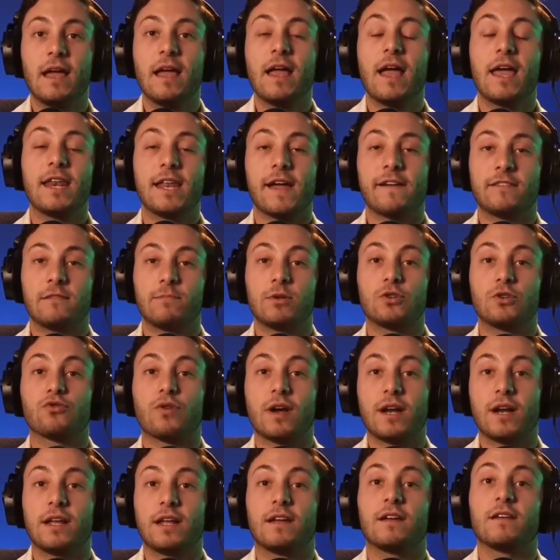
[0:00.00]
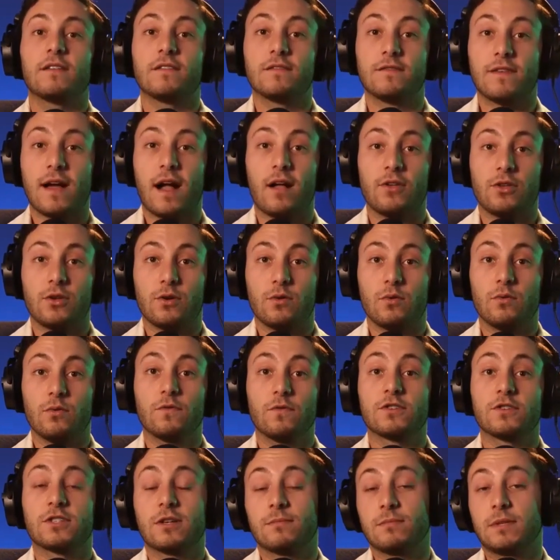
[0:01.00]
and you have to be trading value
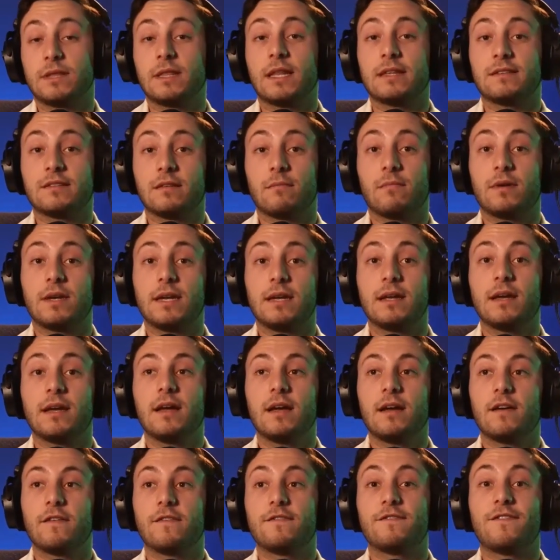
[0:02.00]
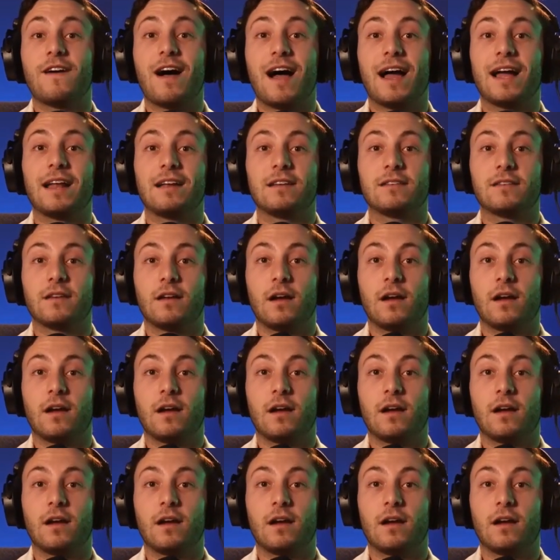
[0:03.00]
for something that somebody finds